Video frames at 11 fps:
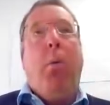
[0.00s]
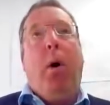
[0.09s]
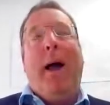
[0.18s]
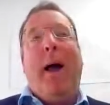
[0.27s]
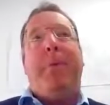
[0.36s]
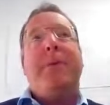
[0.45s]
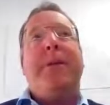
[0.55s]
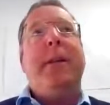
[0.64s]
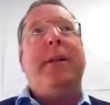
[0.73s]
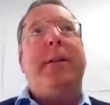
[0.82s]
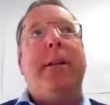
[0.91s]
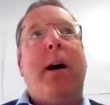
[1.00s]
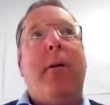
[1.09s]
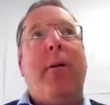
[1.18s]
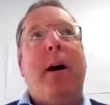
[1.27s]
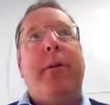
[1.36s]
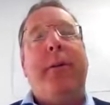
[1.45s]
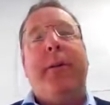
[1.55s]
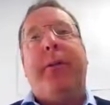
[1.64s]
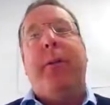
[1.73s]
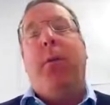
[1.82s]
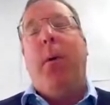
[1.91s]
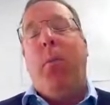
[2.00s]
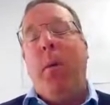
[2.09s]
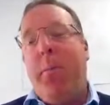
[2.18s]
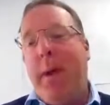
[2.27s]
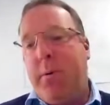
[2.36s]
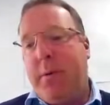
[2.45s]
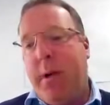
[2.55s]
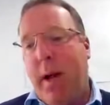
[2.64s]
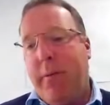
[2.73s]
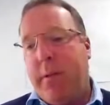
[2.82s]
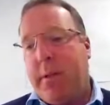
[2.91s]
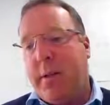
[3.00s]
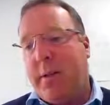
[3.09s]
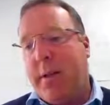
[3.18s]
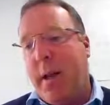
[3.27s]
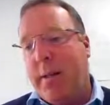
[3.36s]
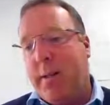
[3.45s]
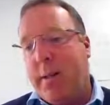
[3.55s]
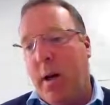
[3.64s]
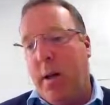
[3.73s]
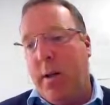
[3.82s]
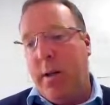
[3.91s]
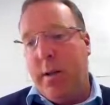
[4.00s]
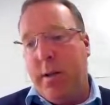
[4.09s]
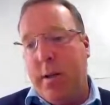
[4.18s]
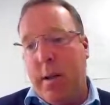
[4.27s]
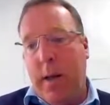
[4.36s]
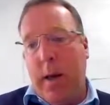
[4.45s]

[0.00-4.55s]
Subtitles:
Well, what happens in these scenarios is that when people start having success, and